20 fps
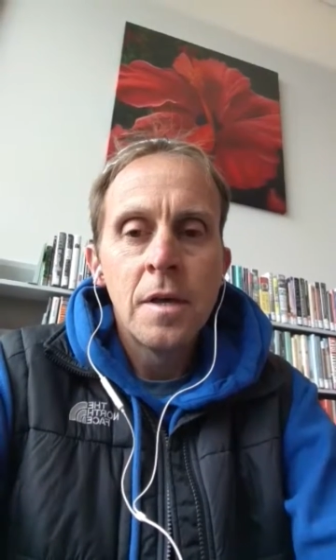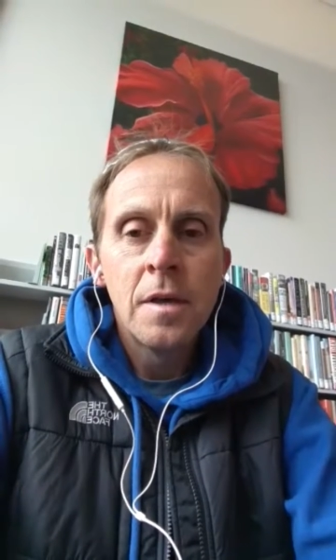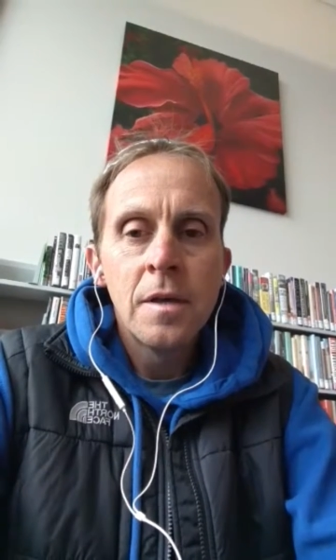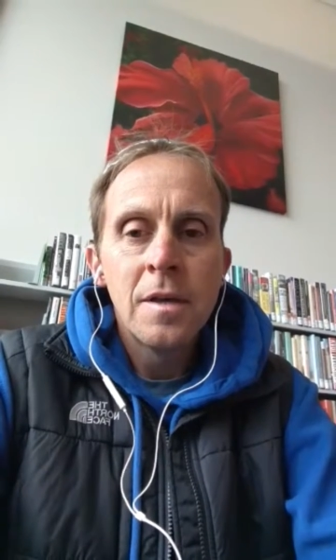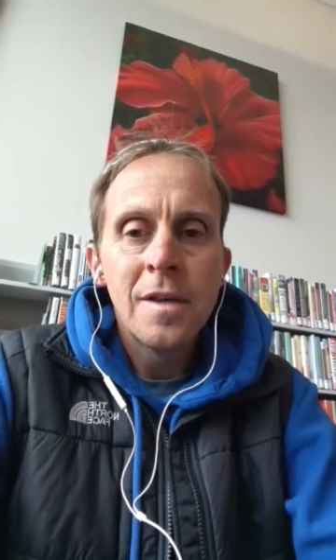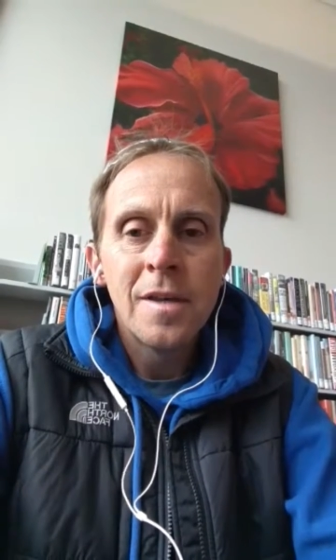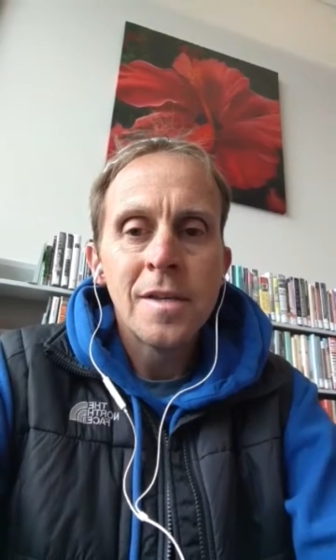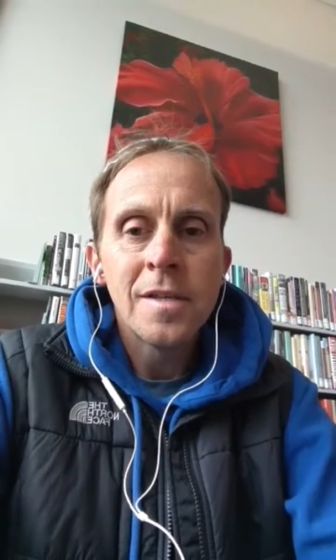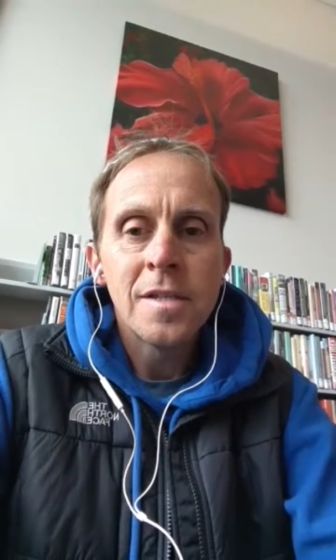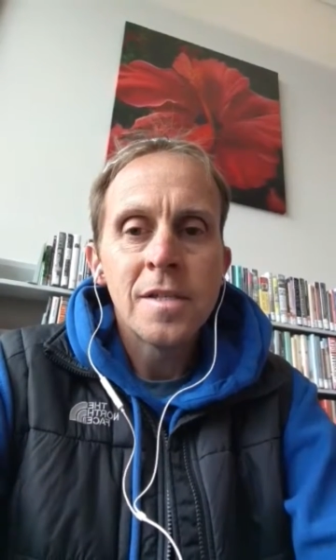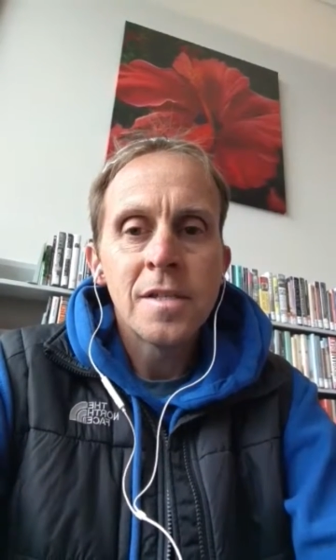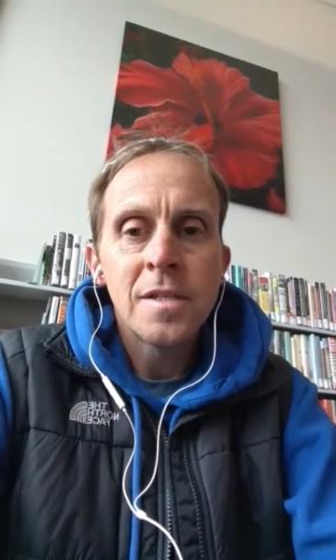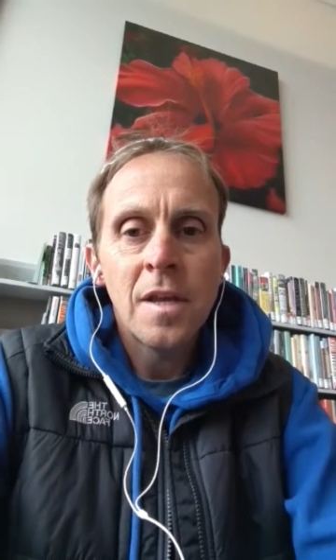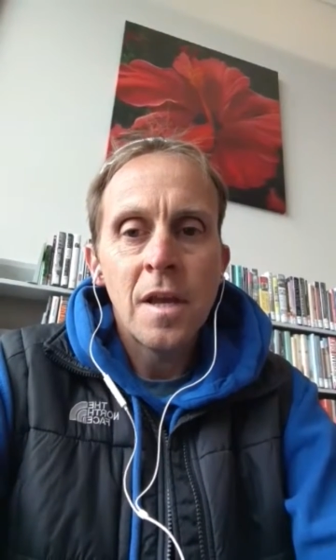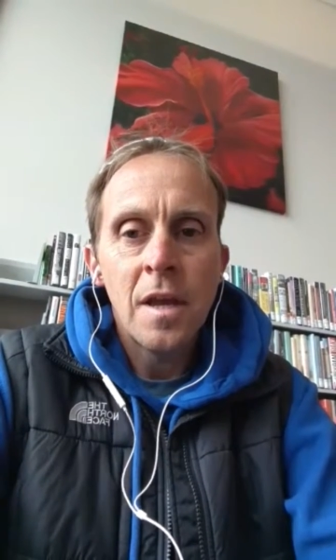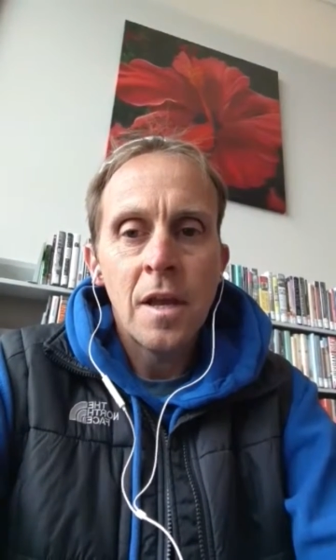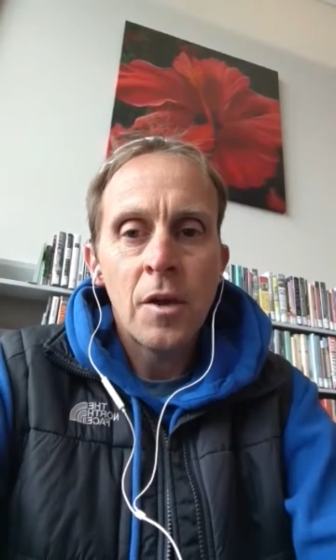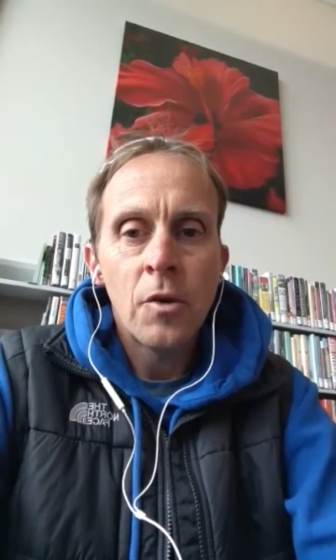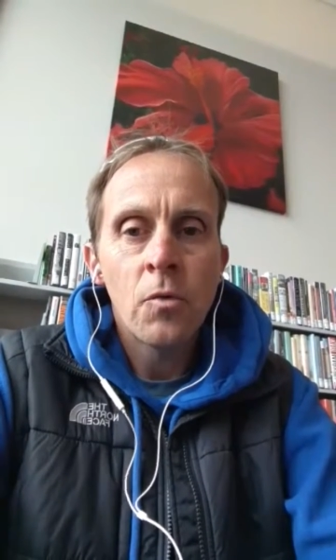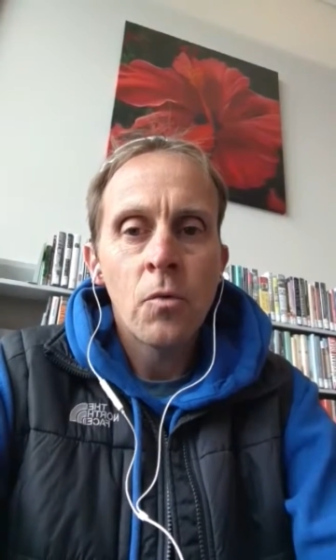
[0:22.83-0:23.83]
is
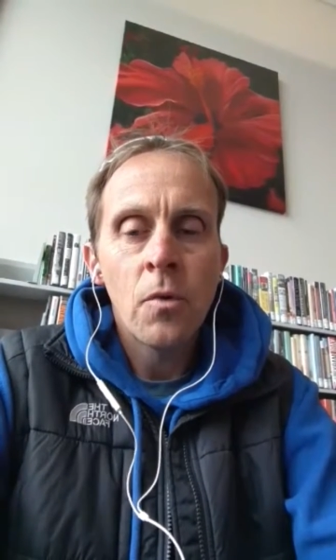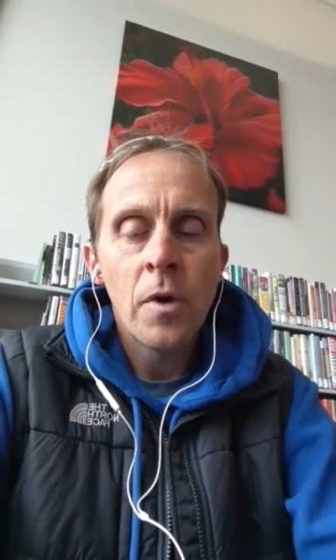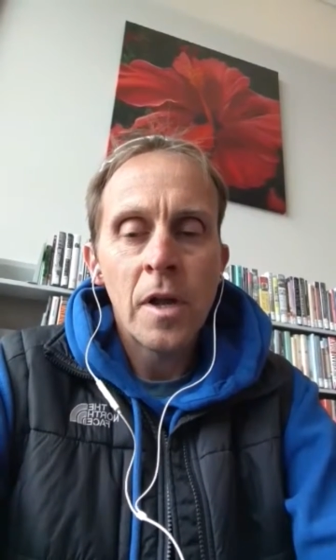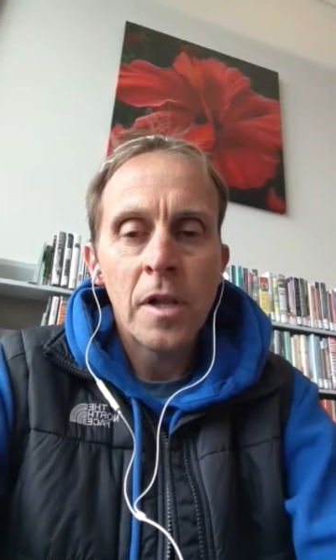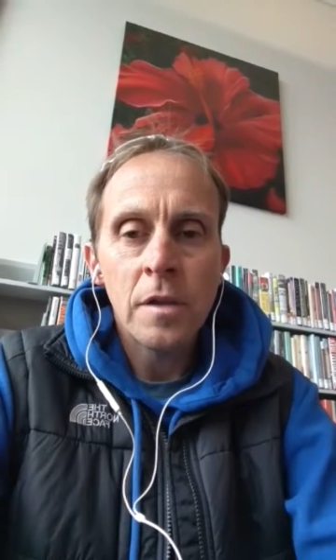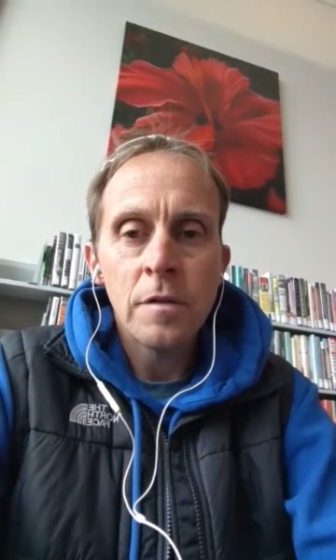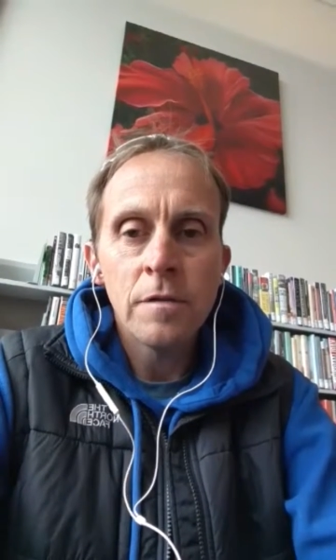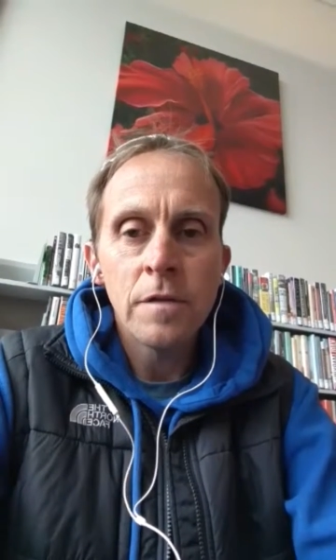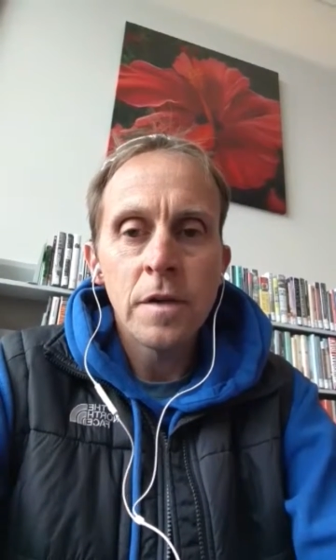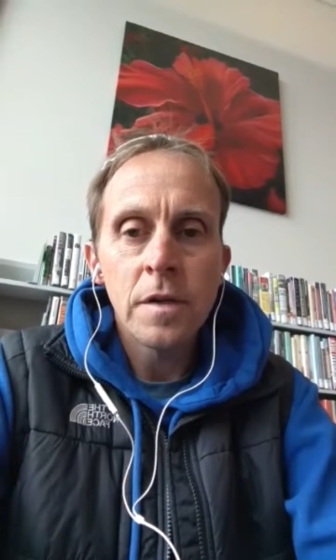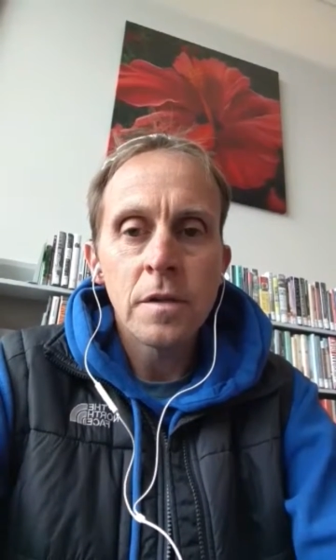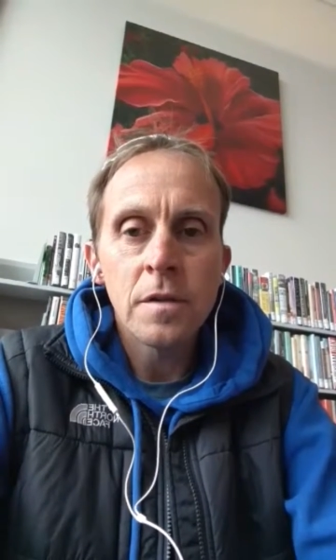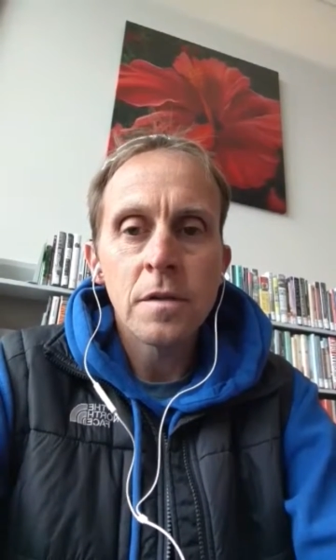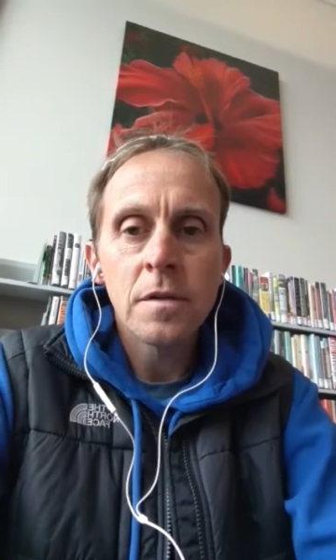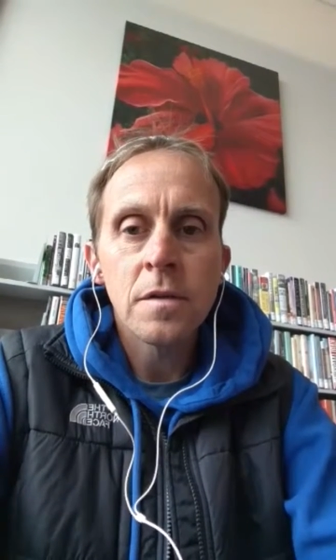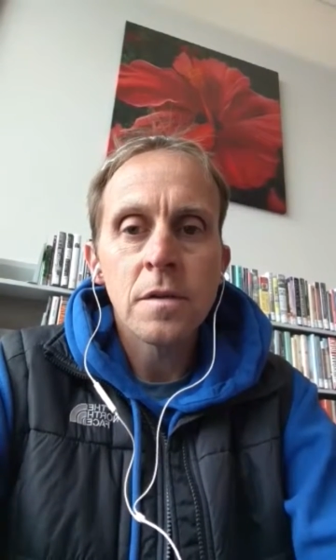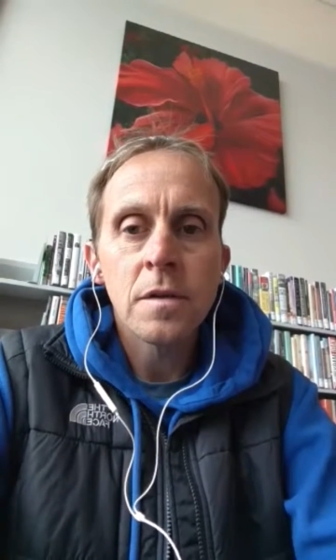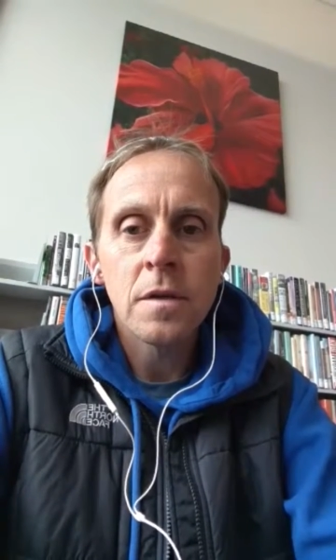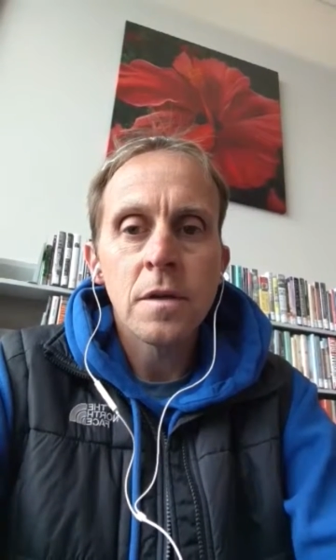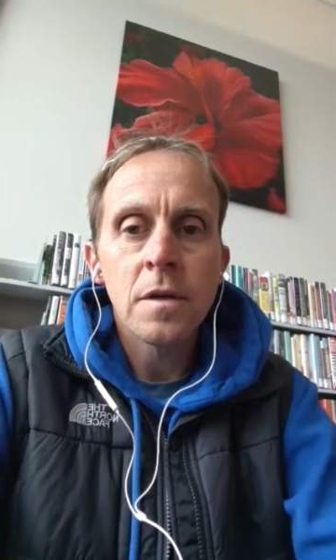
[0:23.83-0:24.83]
staying relevant